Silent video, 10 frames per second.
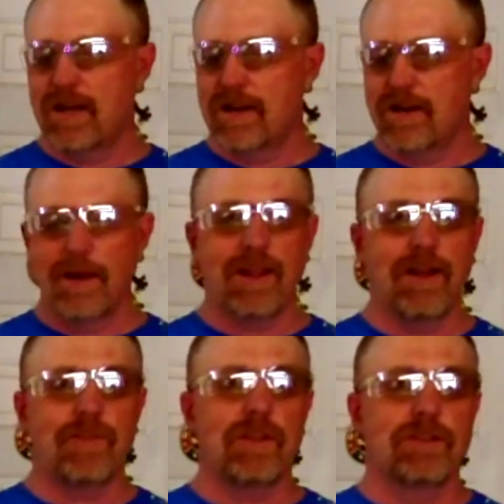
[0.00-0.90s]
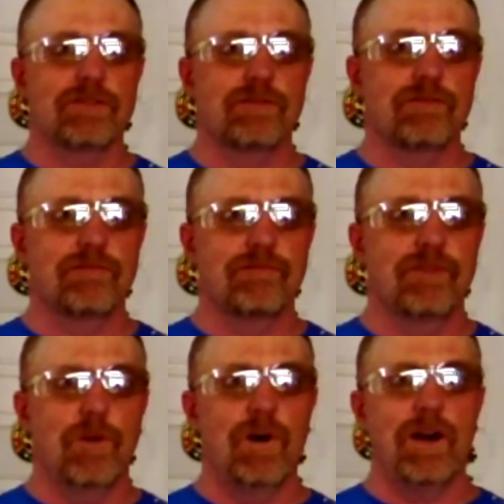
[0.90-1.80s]
I got these
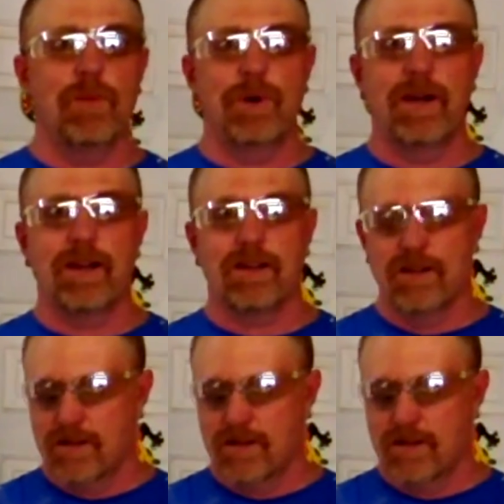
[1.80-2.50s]
a while back,